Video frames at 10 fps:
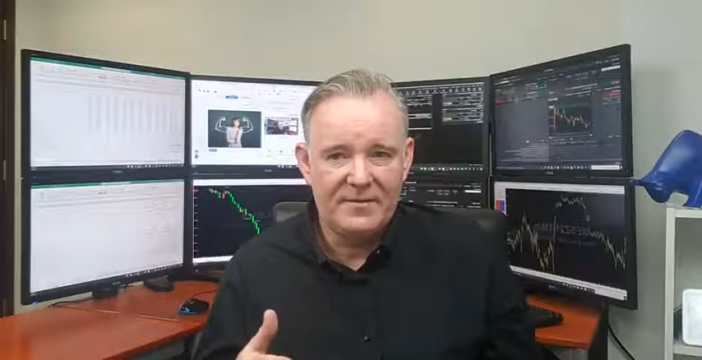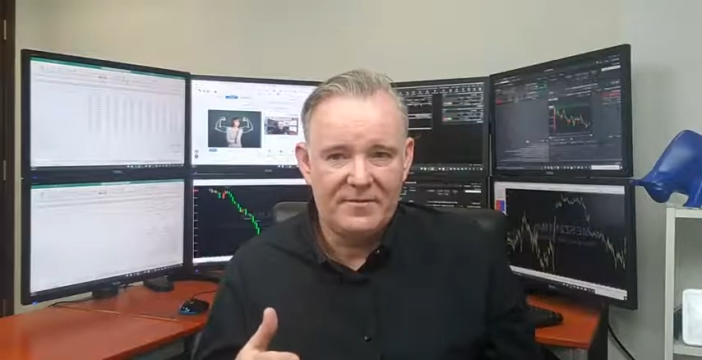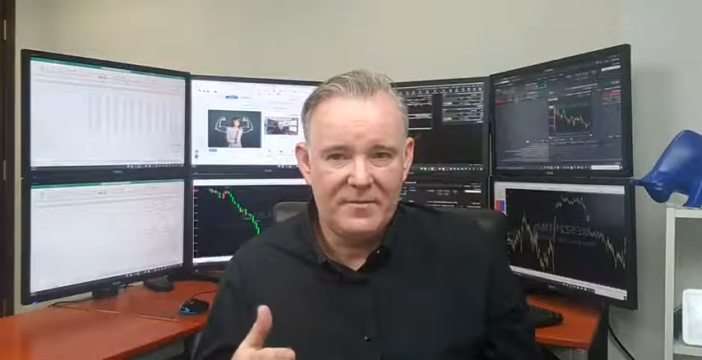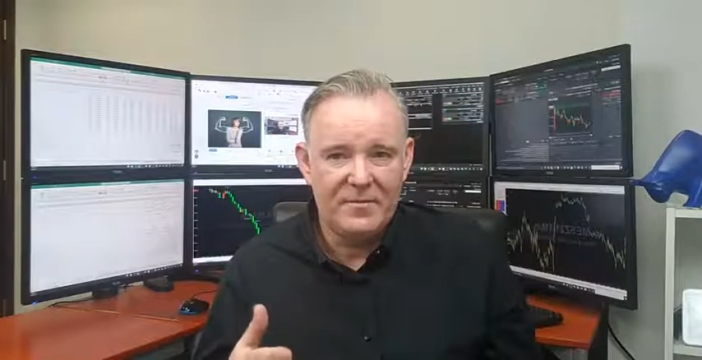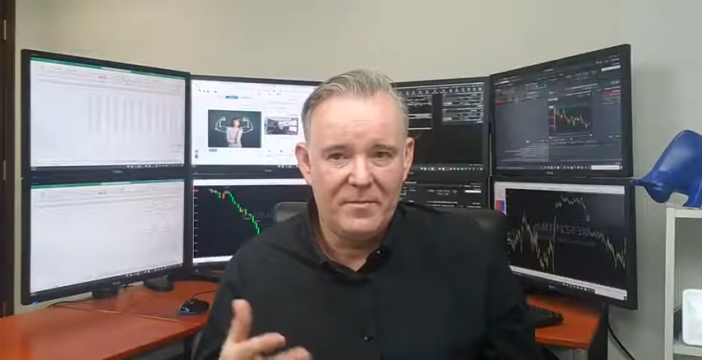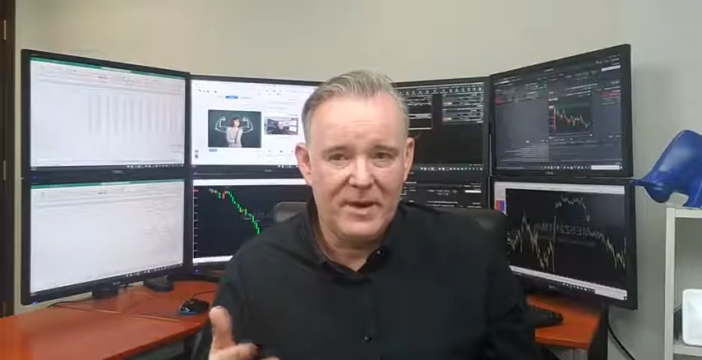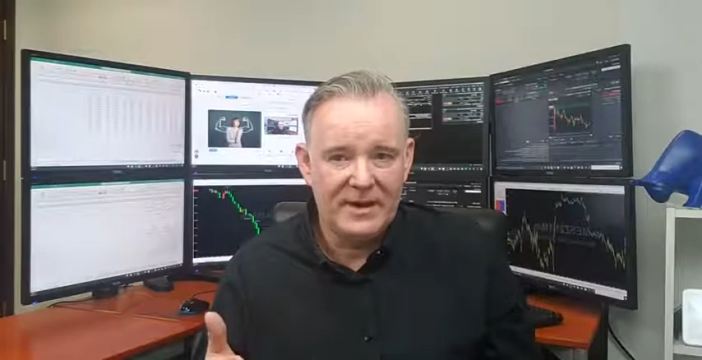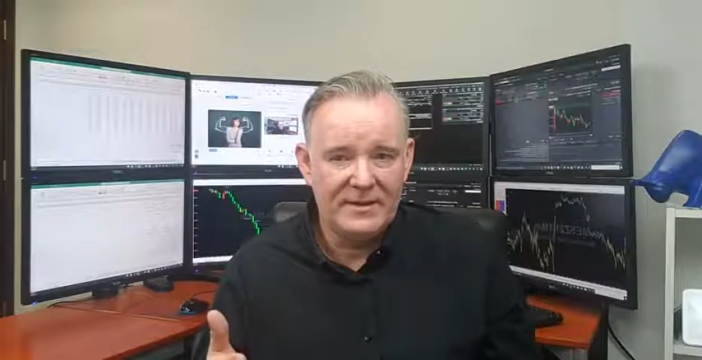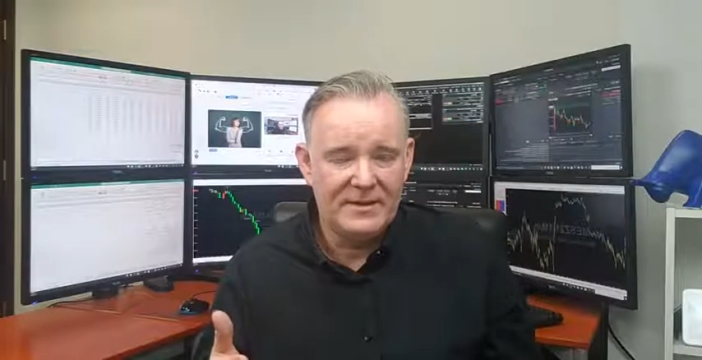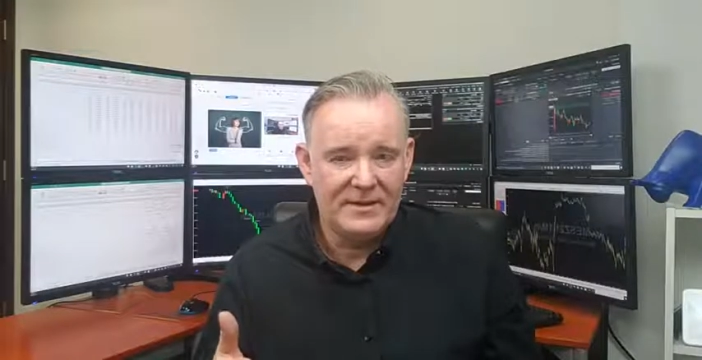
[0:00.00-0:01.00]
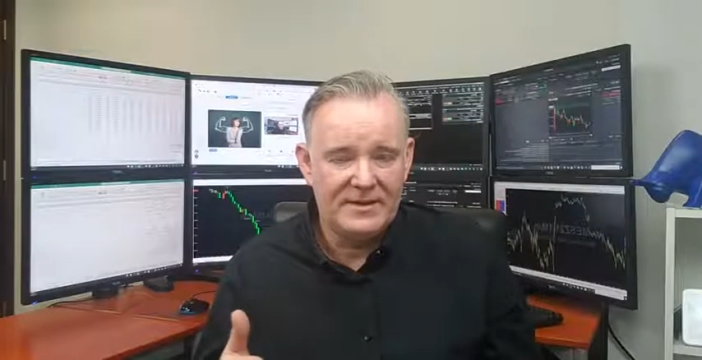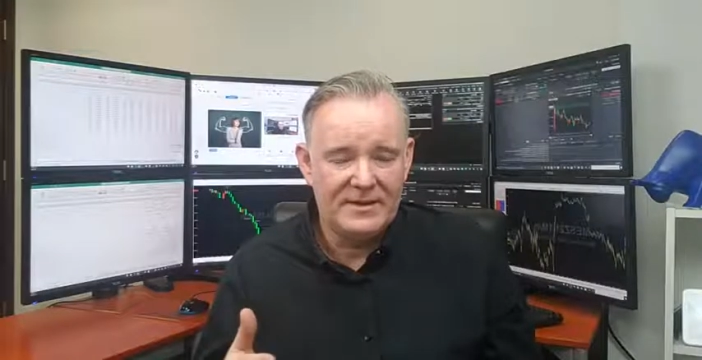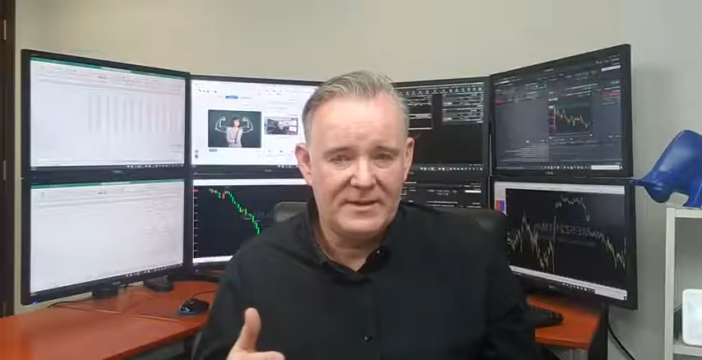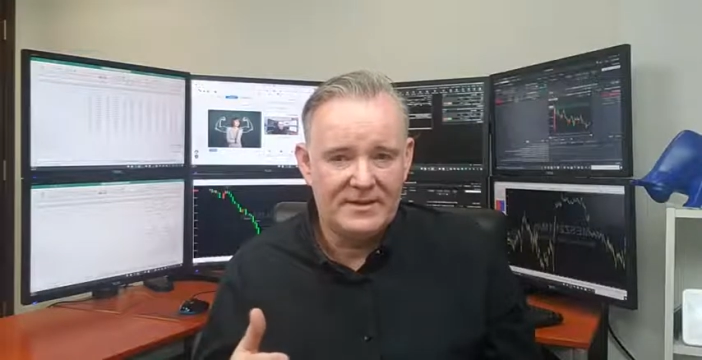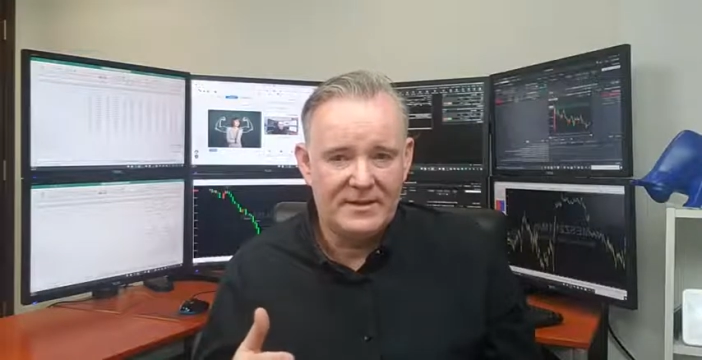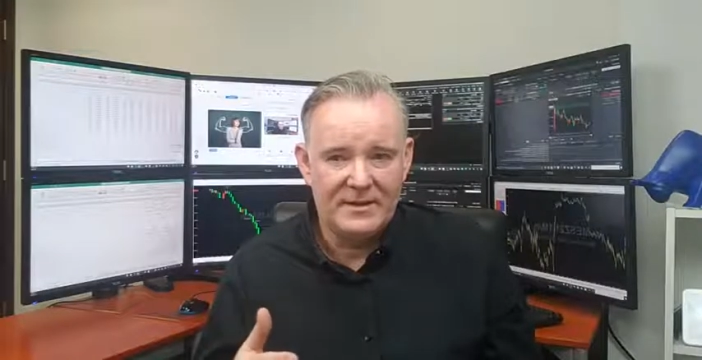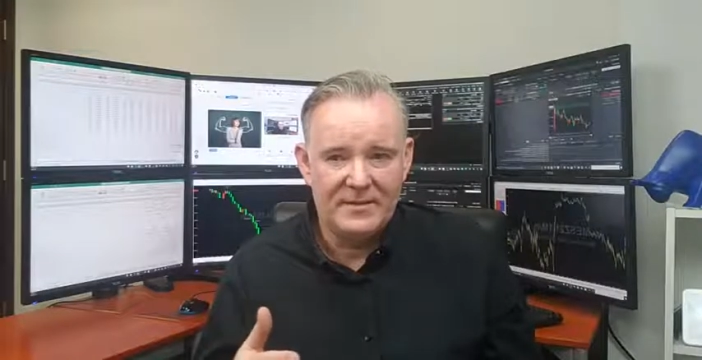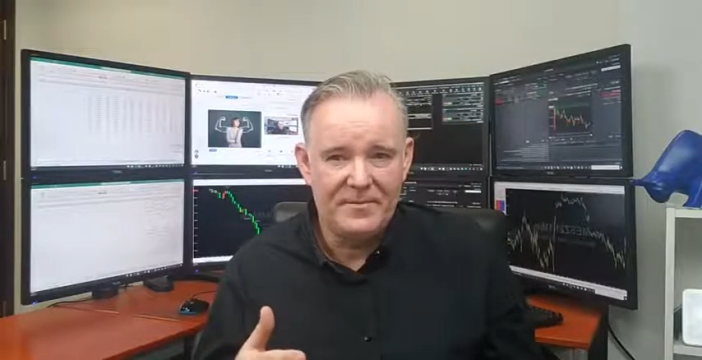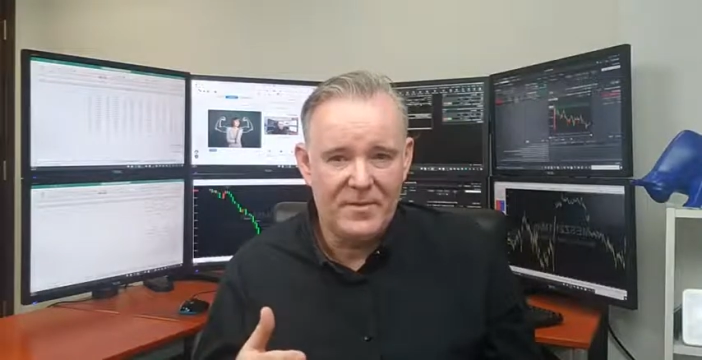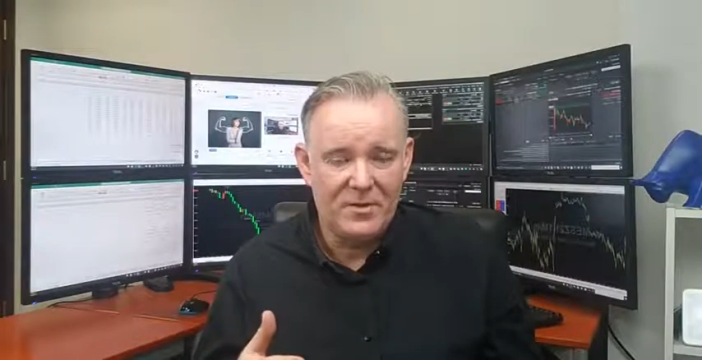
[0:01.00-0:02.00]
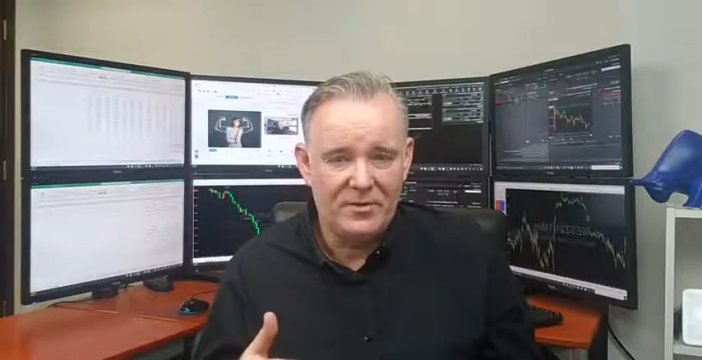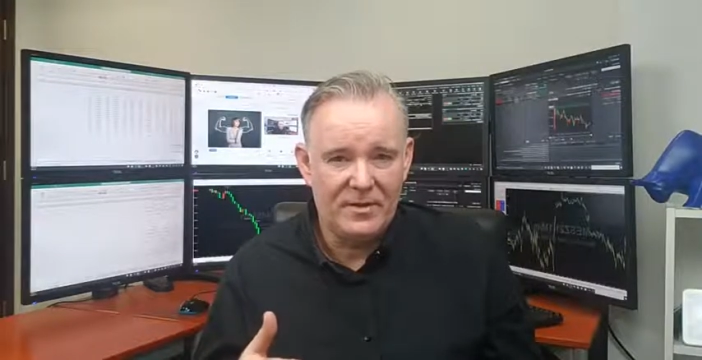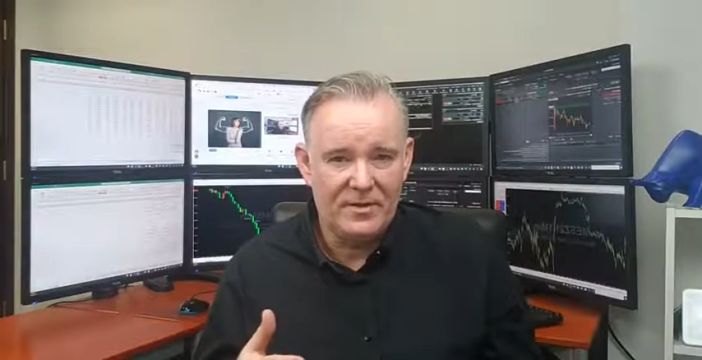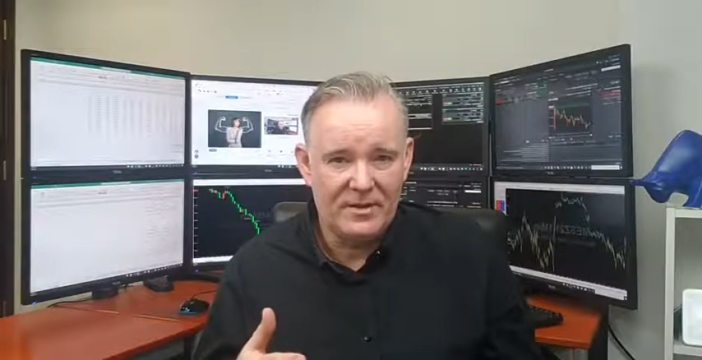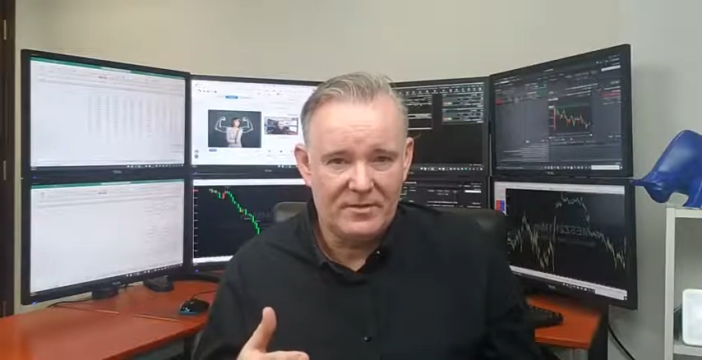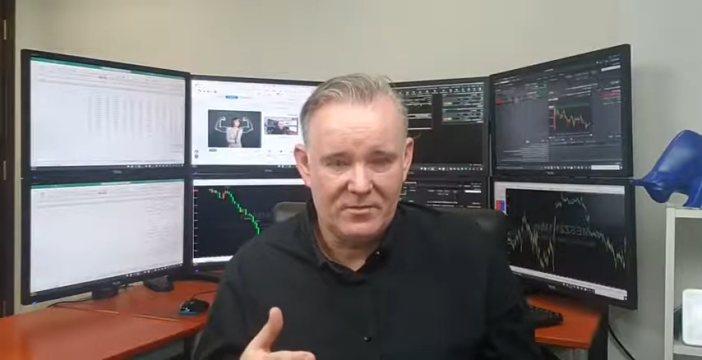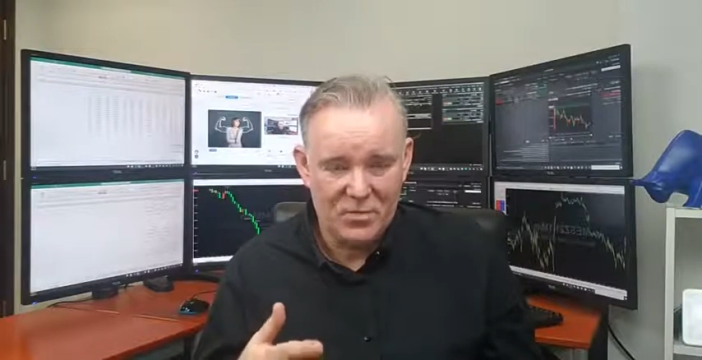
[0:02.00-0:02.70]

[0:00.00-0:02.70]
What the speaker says: from Biden is that that